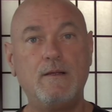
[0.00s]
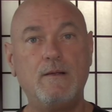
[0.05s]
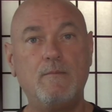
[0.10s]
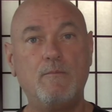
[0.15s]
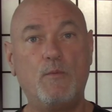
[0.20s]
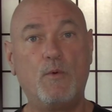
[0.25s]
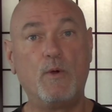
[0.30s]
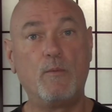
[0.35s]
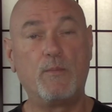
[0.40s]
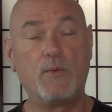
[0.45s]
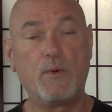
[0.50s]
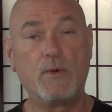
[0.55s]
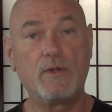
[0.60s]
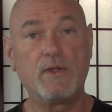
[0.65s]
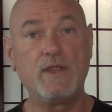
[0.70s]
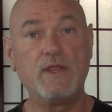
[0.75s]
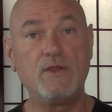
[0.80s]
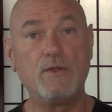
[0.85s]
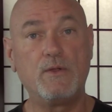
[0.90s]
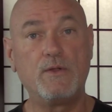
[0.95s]
More
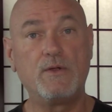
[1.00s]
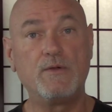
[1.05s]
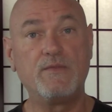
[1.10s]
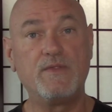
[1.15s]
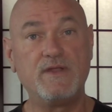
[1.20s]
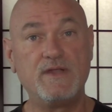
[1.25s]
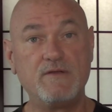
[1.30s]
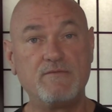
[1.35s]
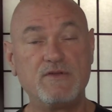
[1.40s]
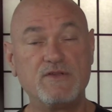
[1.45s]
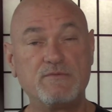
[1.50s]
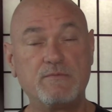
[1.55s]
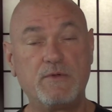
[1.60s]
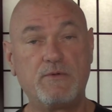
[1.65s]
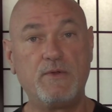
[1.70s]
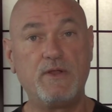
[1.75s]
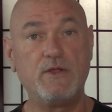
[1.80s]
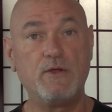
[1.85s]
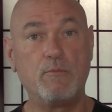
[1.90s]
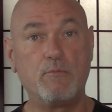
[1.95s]
importantly, you'll learn the difference
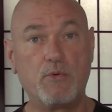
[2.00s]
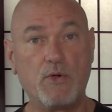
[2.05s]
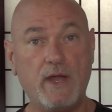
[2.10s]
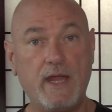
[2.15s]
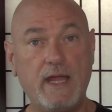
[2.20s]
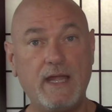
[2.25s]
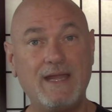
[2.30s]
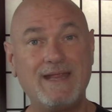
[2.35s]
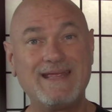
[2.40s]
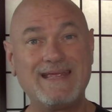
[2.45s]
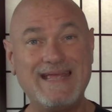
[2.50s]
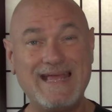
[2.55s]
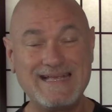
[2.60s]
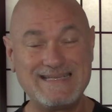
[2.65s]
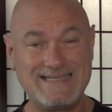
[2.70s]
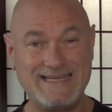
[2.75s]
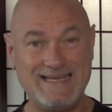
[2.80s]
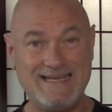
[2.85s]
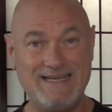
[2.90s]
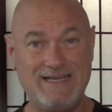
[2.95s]
between your brain
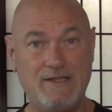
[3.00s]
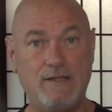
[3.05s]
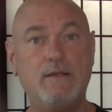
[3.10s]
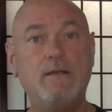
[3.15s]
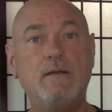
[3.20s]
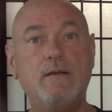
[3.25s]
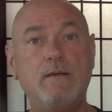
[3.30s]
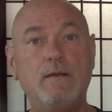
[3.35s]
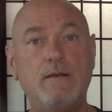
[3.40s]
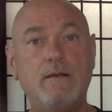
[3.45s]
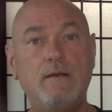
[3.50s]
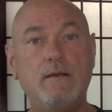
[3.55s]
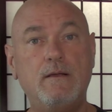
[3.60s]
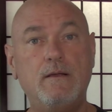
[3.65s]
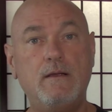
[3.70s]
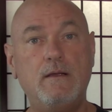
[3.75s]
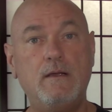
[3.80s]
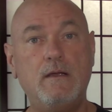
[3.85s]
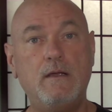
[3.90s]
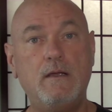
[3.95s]
guessing
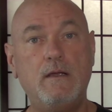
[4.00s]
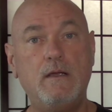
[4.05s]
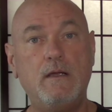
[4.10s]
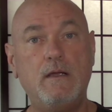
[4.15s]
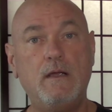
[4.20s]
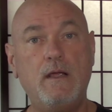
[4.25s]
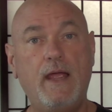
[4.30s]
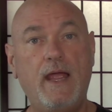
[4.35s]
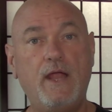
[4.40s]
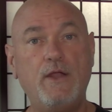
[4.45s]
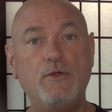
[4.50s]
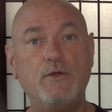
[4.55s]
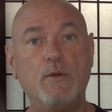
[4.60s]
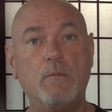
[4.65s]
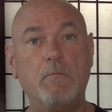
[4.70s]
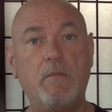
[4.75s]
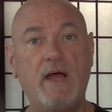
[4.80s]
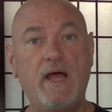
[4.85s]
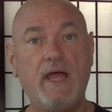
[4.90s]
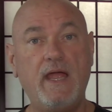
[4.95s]
and your
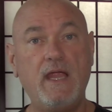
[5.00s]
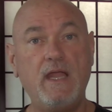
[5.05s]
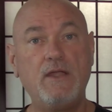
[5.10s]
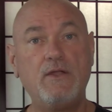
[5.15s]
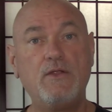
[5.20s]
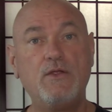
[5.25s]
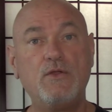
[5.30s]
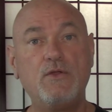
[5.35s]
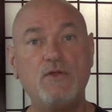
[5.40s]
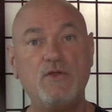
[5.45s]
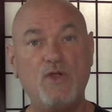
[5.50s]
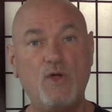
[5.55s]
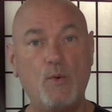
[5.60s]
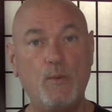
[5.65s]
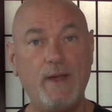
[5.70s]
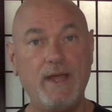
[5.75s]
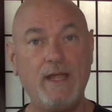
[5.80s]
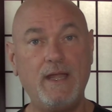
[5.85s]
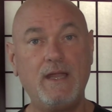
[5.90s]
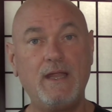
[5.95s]
mind
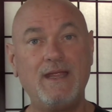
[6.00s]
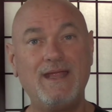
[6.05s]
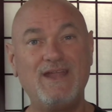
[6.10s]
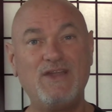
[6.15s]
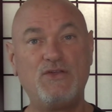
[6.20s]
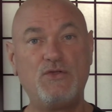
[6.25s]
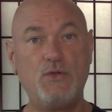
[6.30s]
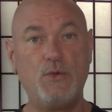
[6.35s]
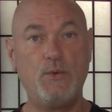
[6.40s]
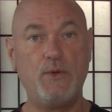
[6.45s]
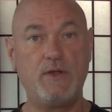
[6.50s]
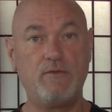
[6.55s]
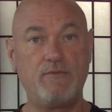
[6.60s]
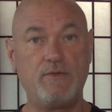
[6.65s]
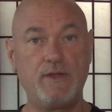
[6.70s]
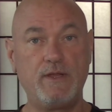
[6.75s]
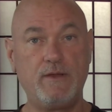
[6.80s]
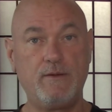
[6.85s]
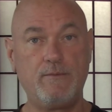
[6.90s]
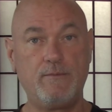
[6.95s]
knowing
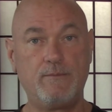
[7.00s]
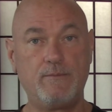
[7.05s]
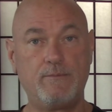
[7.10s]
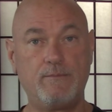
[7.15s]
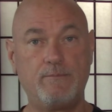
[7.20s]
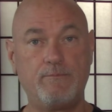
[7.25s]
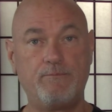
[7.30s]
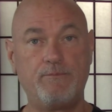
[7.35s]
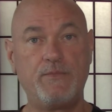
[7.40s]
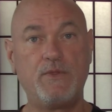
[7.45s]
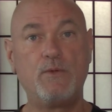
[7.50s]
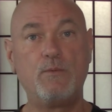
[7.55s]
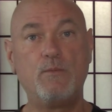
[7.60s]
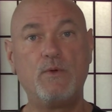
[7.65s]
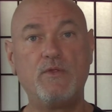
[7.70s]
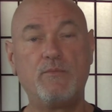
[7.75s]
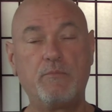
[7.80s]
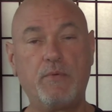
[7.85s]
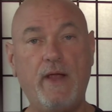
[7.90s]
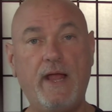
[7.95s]
intuitively.
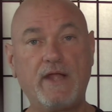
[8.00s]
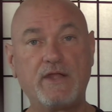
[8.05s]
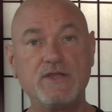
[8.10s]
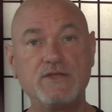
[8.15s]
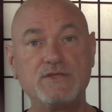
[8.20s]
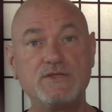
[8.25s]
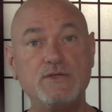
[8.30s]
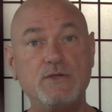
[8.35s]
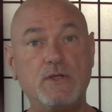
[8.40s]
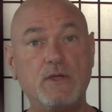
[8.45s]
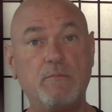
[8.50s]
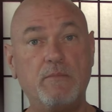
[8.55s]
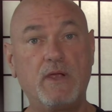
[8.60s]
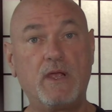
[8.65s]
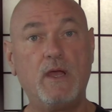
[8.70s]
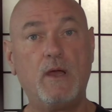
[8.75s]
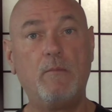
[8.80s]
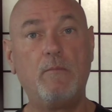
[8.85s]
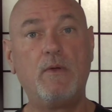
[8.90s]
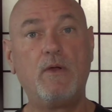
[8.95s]
With practice, you can
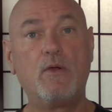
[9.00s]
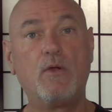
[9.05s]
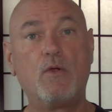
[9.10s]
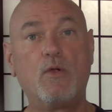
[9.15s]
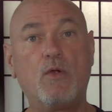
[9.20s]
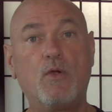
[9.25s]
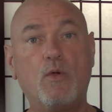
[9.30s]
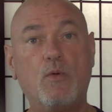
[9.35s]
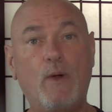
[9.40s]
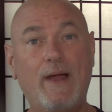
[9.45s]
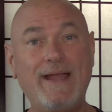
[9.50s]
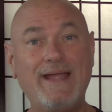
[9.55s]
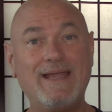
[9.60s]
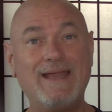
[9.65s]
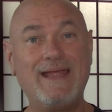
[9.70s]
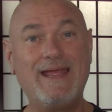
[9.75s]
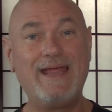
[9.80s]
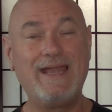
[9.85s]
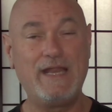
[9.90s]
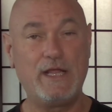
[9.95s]
become quite
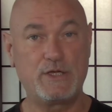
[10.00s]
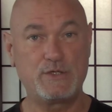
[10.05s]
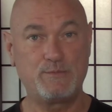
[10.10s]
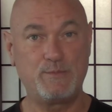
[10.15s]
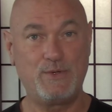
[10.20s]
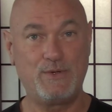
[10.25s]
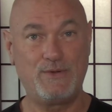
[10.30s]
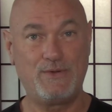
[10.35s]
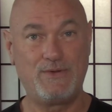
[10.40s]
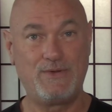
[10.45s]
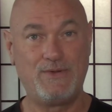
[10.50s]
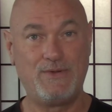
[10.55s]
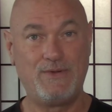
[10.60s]
an expert.